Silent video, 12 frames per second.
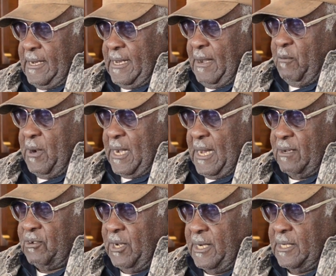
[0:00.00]
Then we
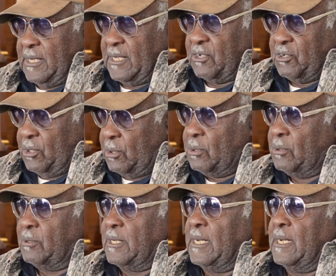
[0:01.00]
got a chance to get
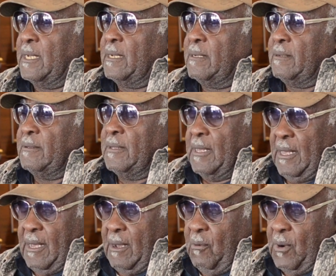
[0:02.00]
shoes then.
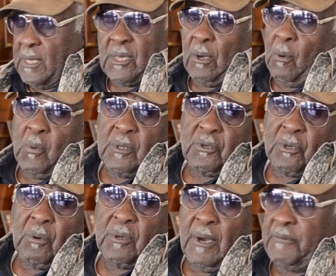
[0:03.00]
And we thought we
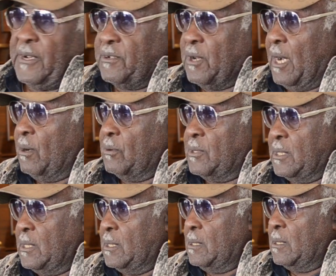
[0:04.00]
shown up in town
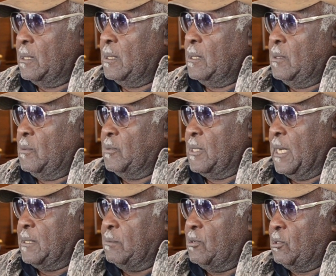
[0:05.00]
then. We
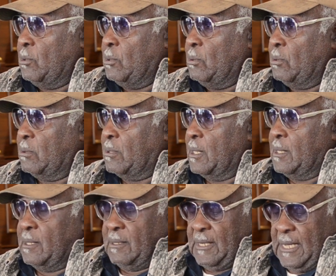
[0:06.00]
got them shoes and
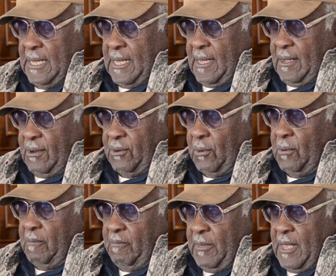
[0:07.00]
things.
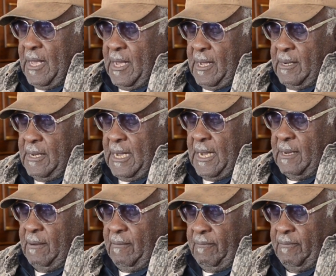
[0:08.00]
So
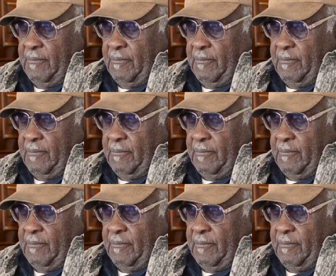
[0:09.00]
then